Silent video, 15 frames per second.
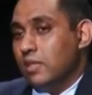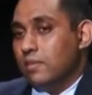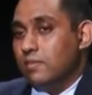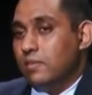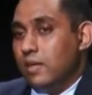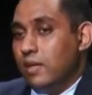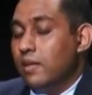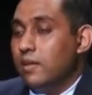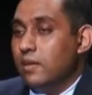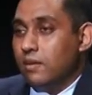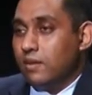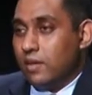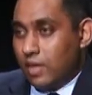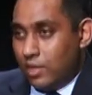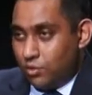Then
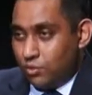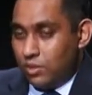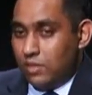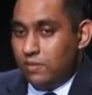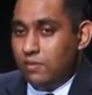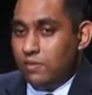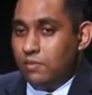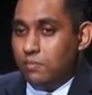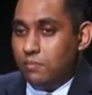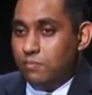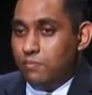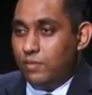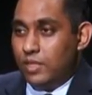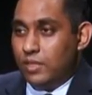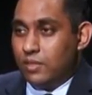gradually,
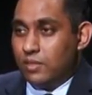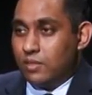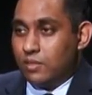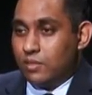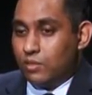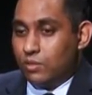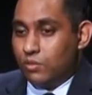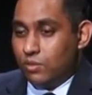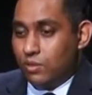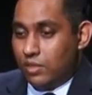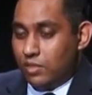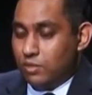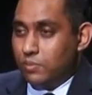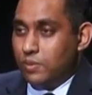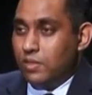with your
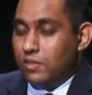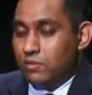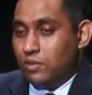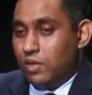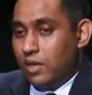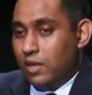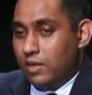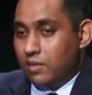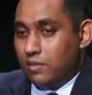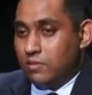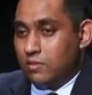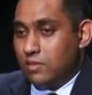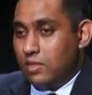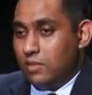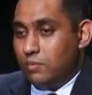experience, you can
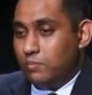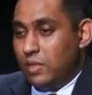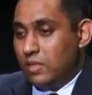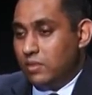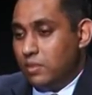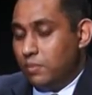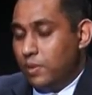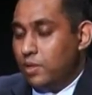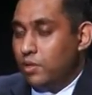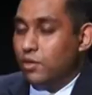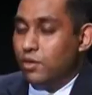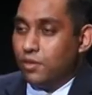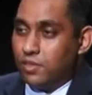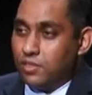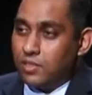see, depending on
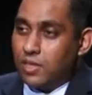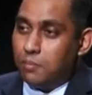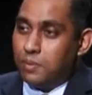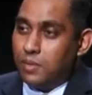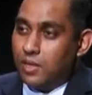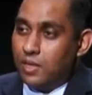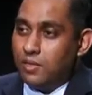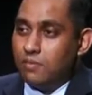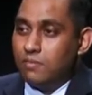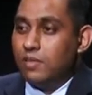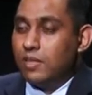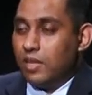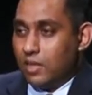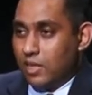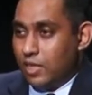your risk appetite, we
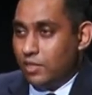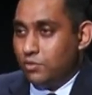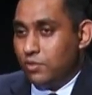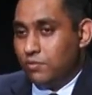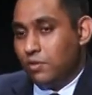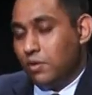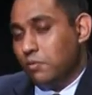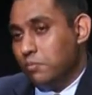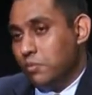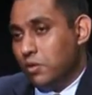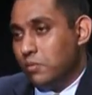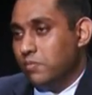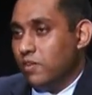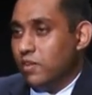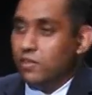can graduate from a
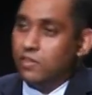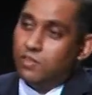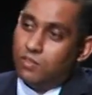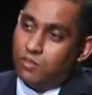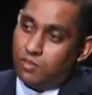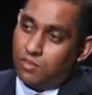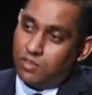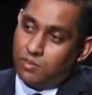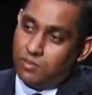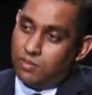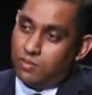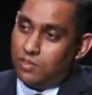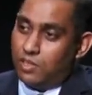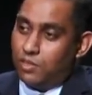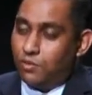bond fund or a
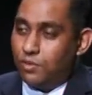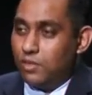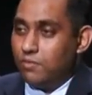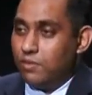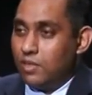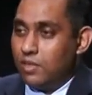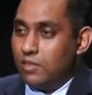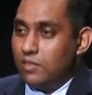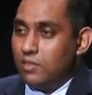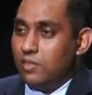equity fund.